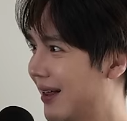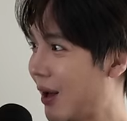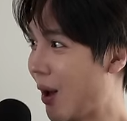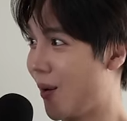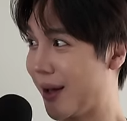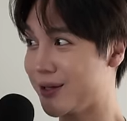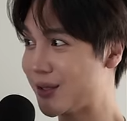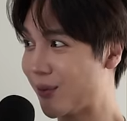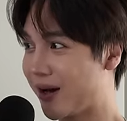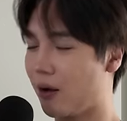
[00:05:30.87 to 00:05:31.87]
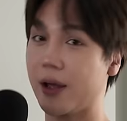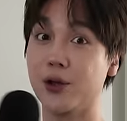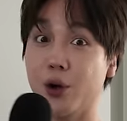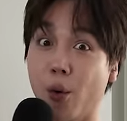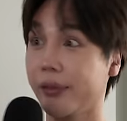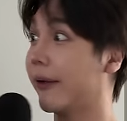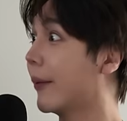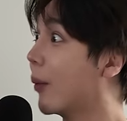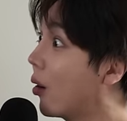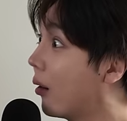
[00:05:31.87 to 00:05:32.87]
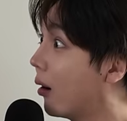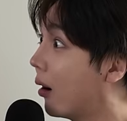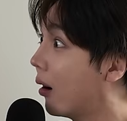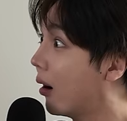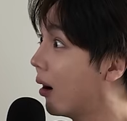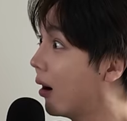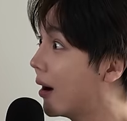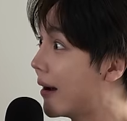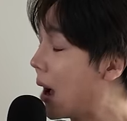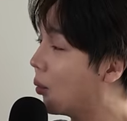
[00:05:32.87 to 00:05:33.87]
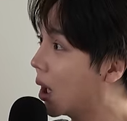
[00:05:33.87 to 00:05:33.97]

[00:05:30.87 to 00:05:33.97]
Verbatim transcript: like, oh, I used to work here. Okay, you don't work there anymore. Mm-hmm. Now